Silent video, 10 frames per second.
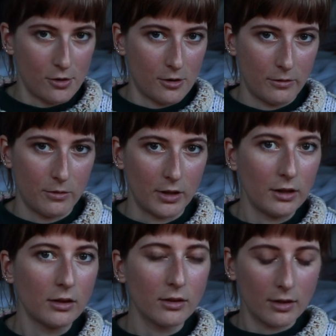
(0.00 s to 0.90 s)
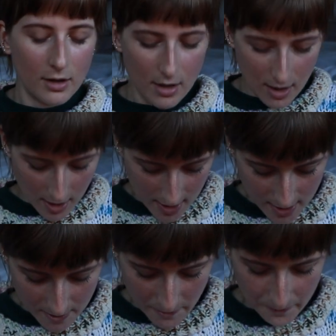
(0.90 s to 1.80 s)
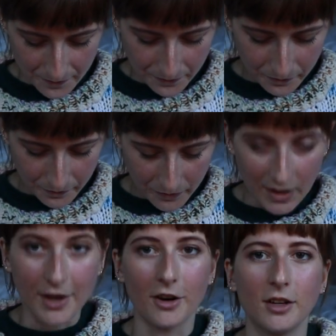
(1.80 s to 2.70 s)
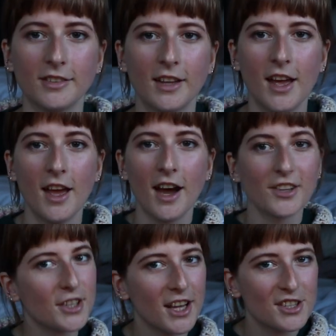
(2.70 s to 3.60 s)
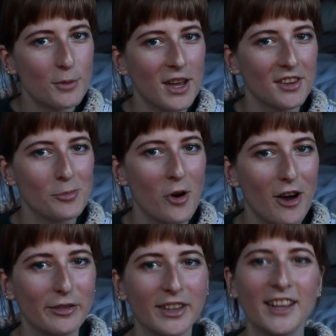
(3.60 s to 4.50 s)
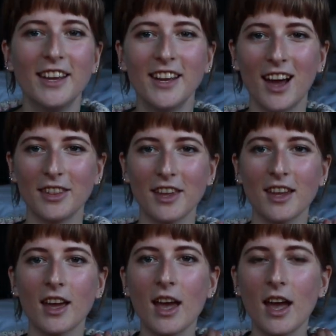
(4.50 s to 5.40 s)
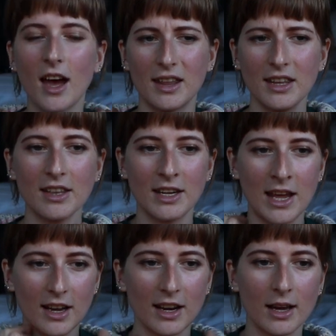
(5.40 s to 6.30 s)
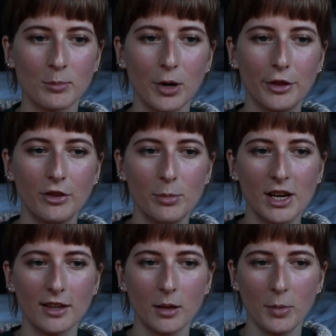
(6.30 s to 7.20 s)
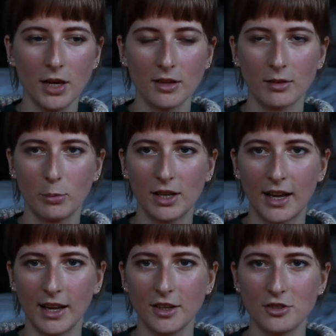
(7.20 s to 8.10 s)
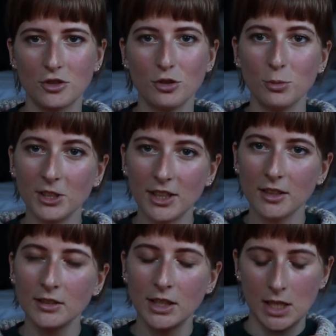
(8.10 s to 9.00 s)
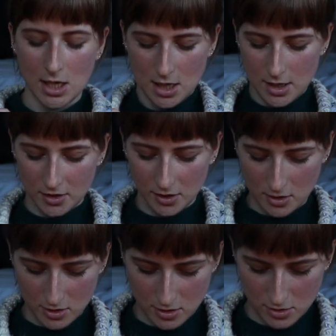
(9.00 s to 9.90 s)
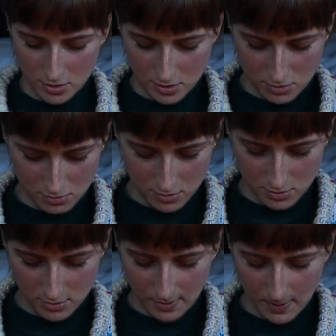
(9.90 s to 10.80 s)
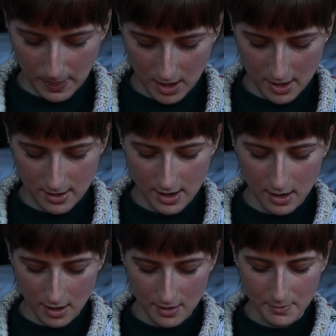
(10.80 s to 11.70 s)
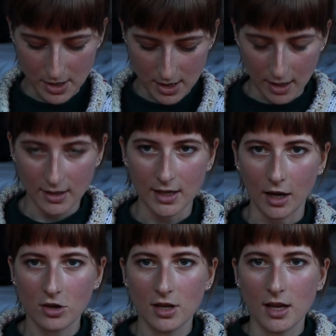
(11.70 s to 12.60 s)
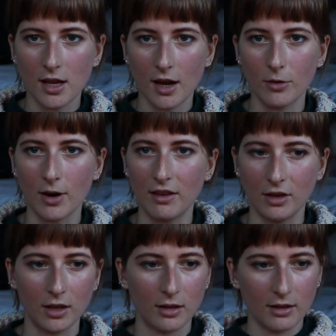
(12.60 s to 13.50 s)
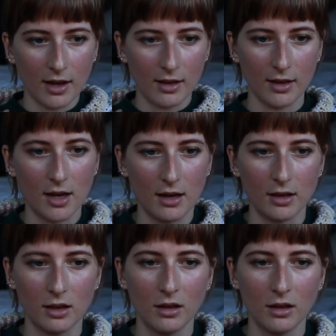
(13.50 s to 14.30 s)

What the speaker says: yarn for this. Yeah, I should actually wear this more often. I think the neckline bothers me a little bit. It's a bit like tubular, so I think I might actually unravel it and then,